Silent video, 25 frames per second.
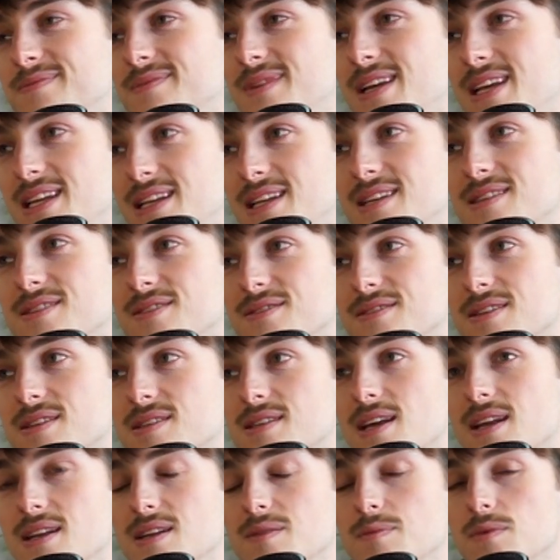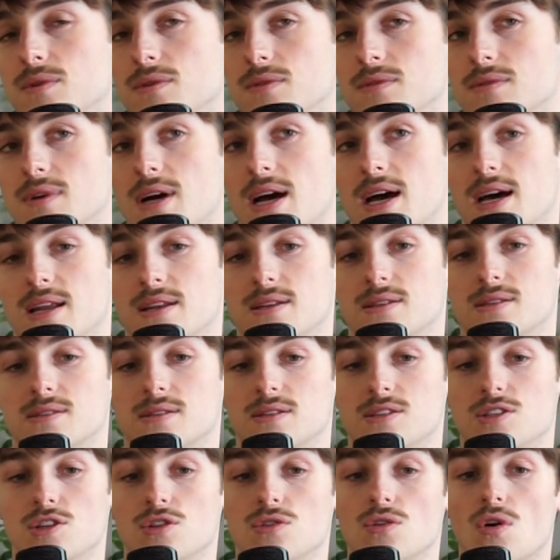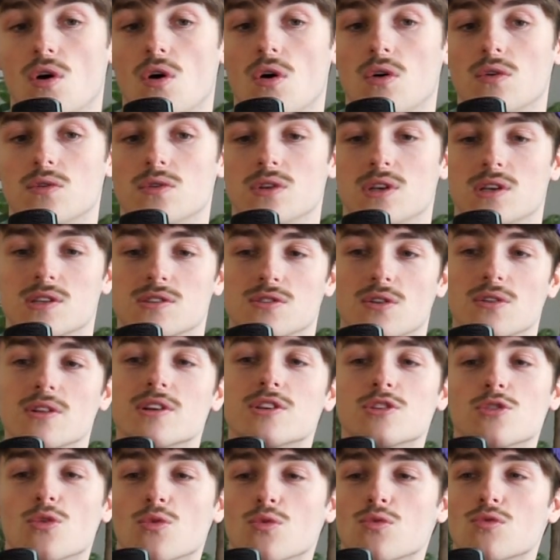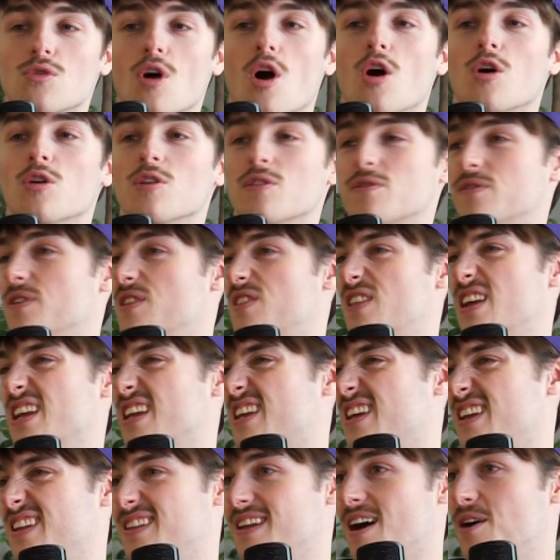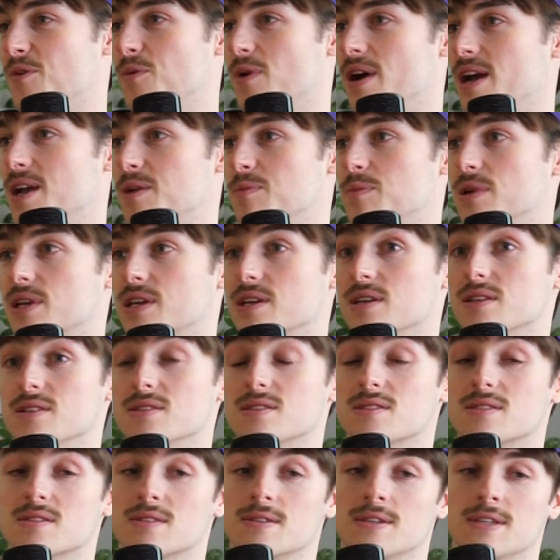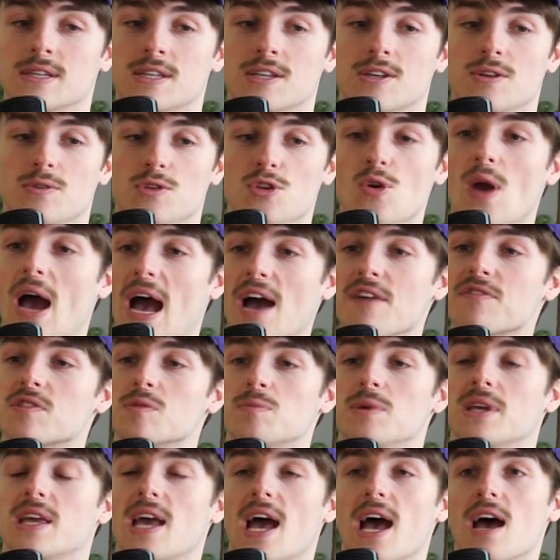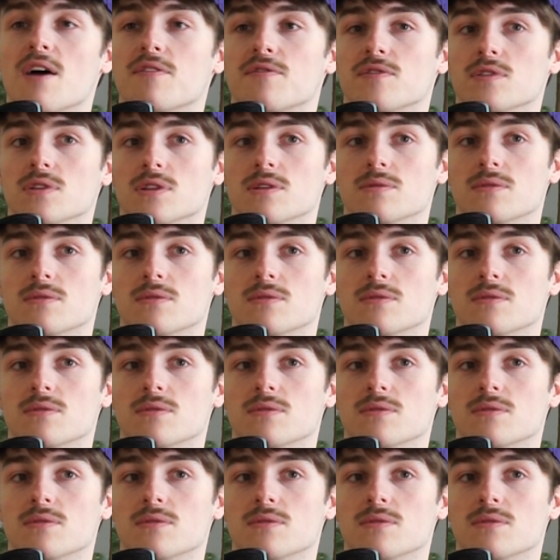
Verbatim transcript: It is understandable. And you're not, it's not that you're wrong for thinking that way, because you have to be careful.